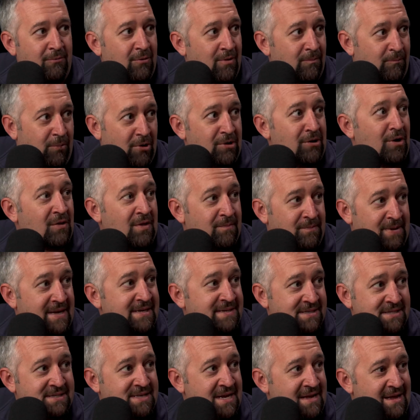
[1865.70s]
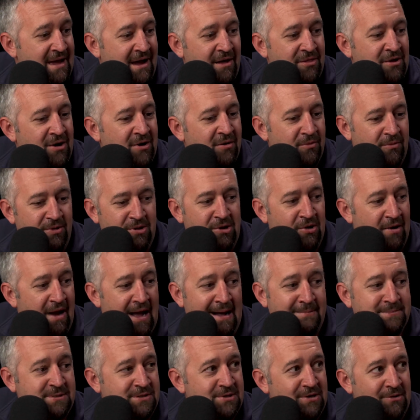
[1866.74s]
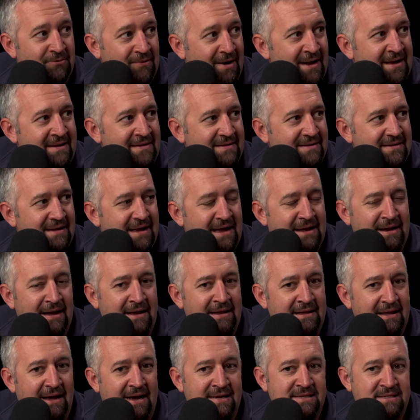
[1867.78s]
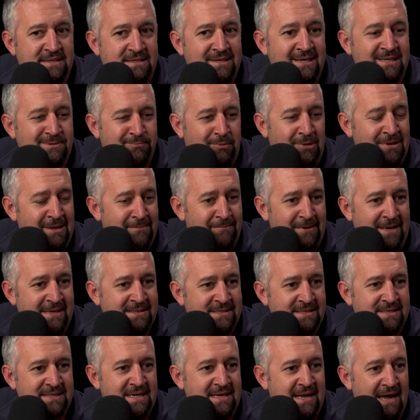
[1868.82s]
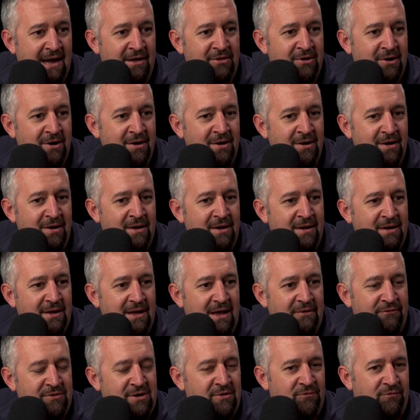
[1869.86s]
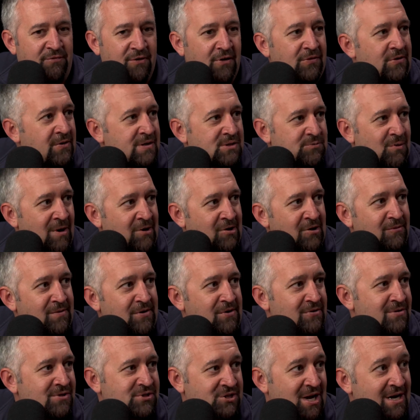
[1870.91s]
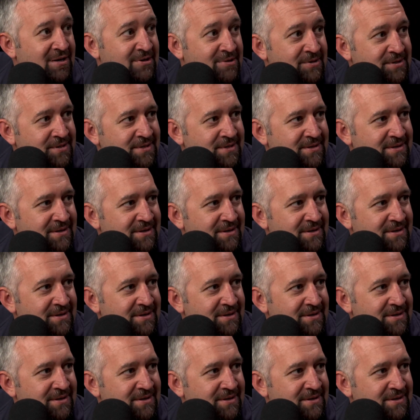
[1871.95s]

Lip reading: we're putting all the pieces together. You're absolutely right. And I see us putting the pieces together. If we did filters, why couldn't we do injectors?